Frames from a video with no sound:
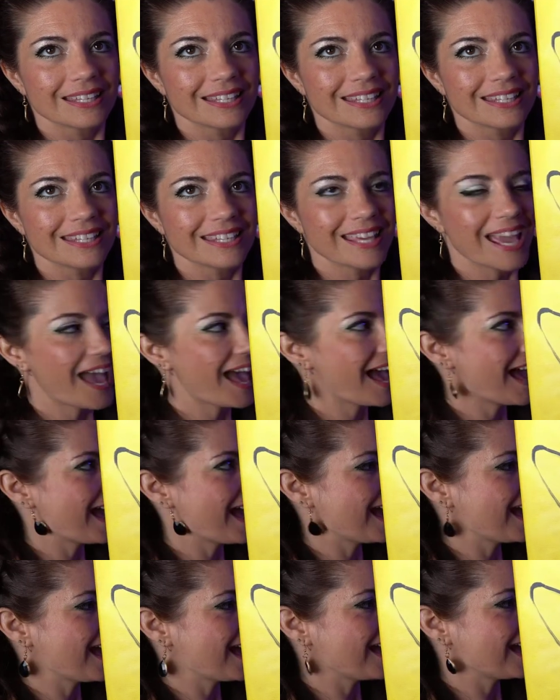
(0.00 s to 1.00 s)

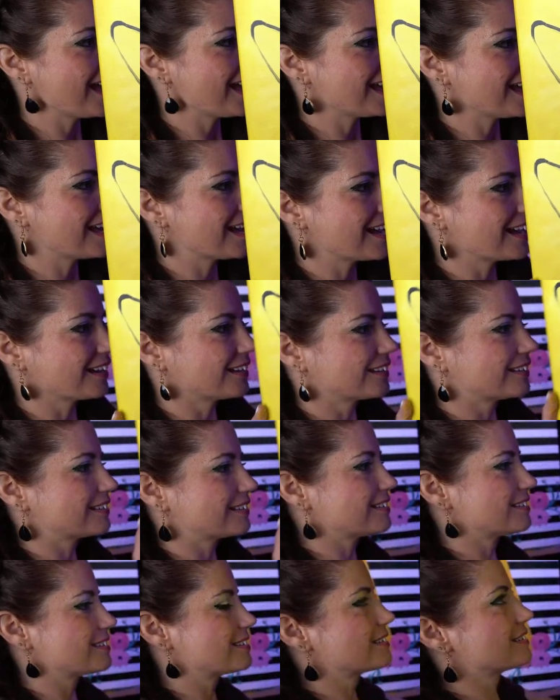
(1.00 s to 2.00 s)
Yay!
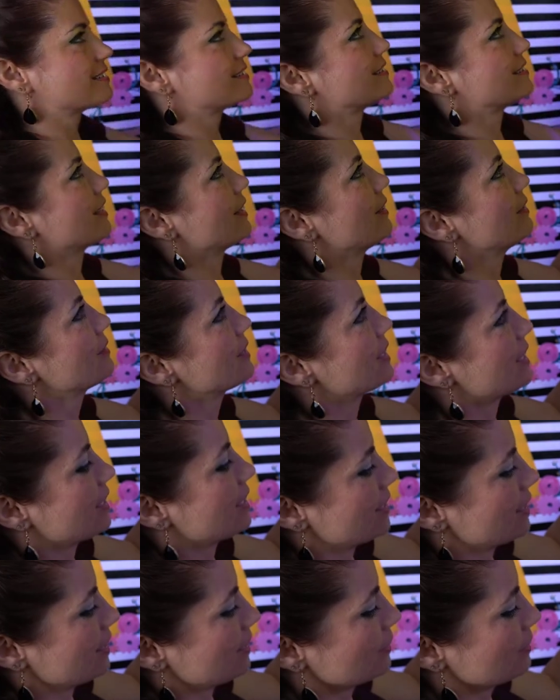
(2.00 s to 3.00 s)
So
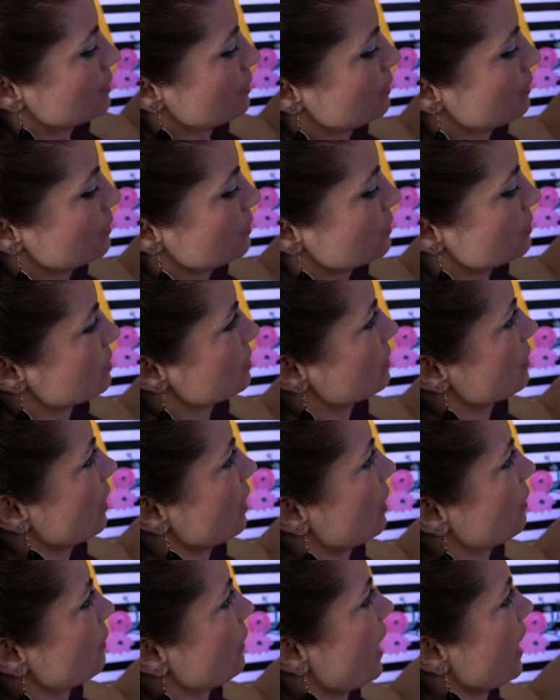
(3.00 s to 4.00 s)
cute.
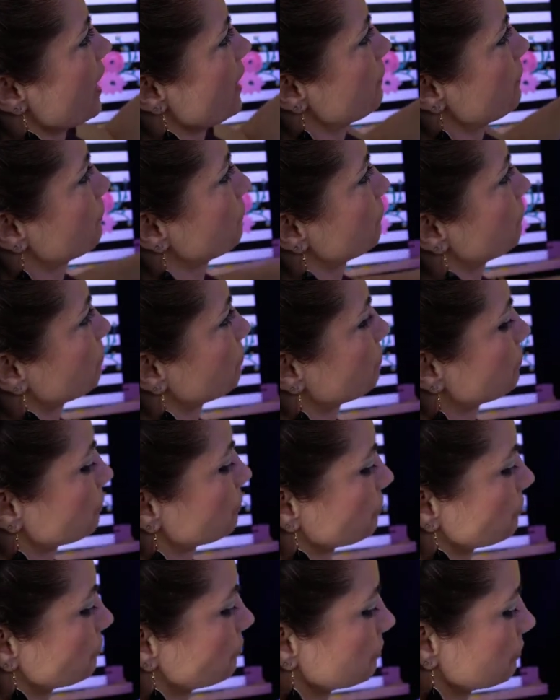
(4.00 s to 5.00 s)
Okay.
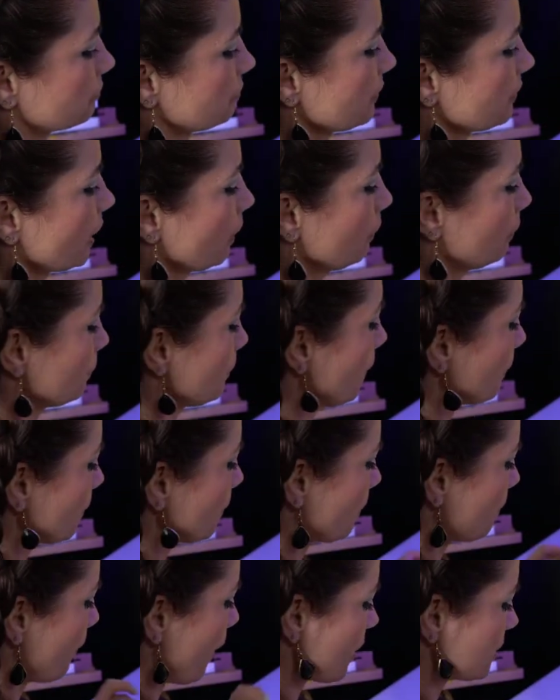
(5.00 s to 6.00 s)

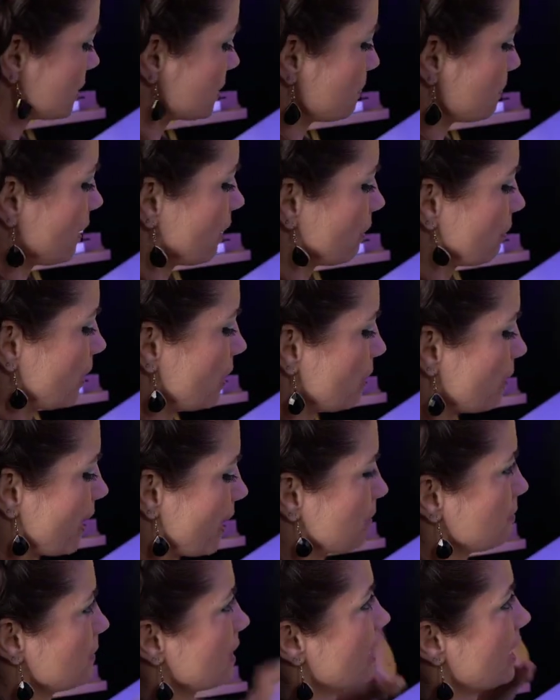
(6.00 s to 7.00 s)
Remember, pause me or
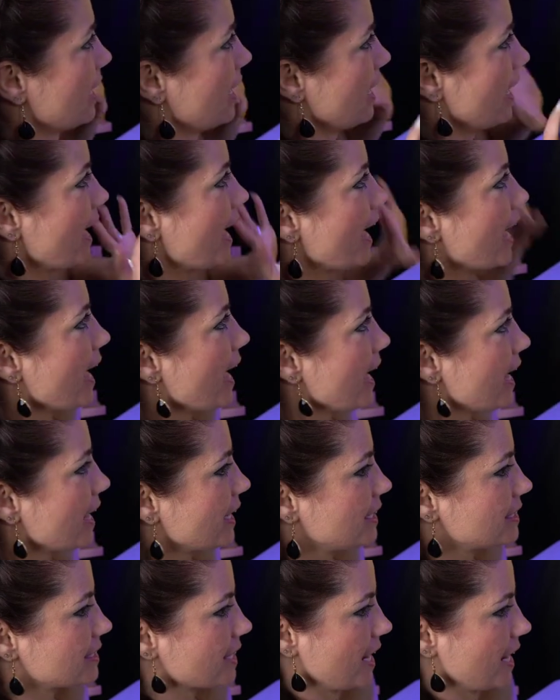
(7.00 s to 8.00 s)
rewind me at
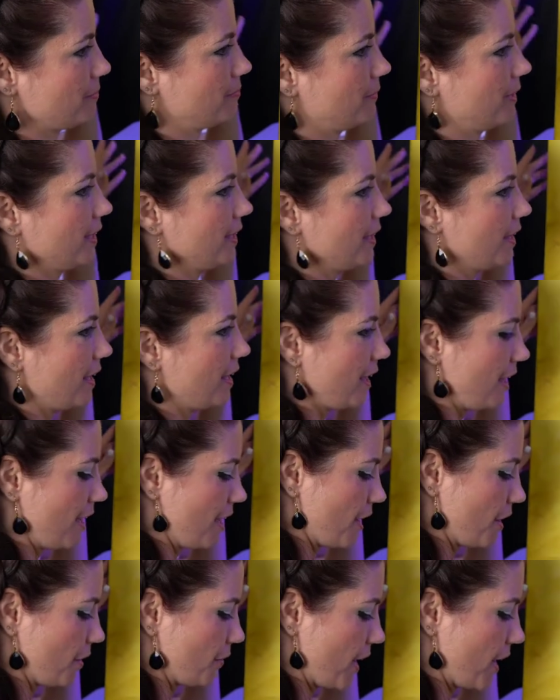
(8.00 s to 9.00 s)
any time.
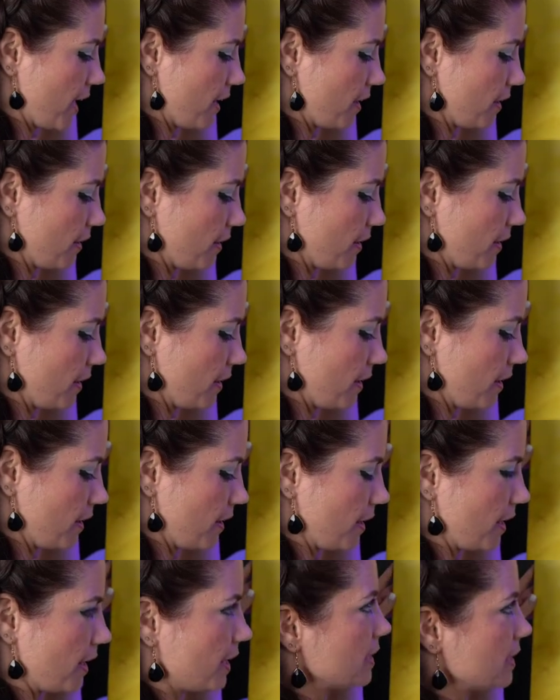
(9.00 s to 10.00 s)
Okay.
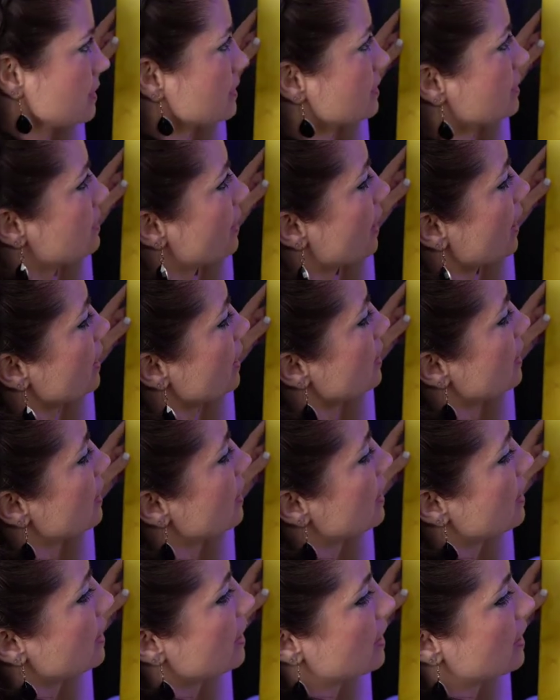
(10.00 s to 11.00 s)
Inside
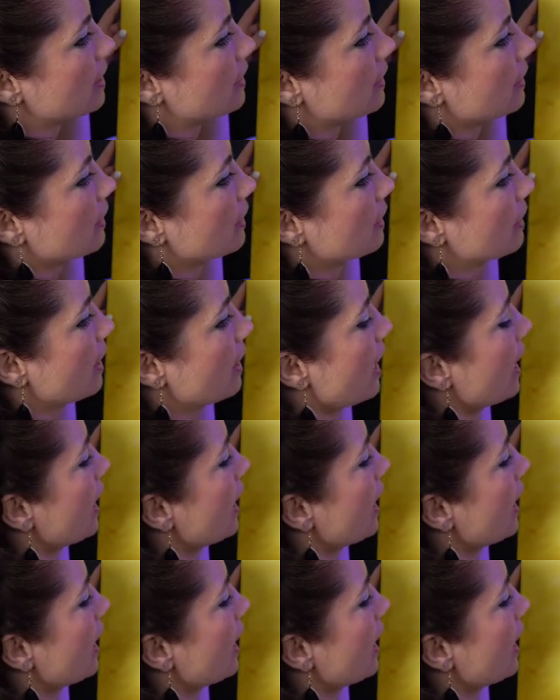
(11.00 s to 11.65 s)
here,